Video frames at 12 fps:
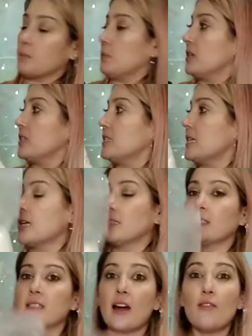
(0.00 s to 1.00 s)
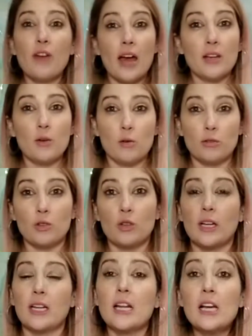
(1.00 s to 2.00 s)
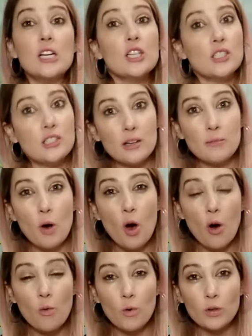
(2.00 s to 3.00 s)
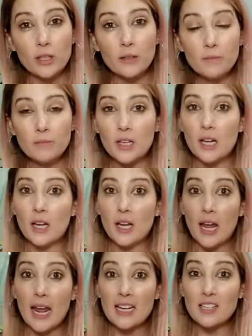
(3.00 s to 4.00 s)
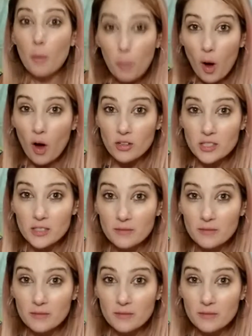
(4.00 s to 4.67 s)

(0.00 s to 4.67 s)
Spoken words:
pretty standard stuff, and you also need some hot water and a pot.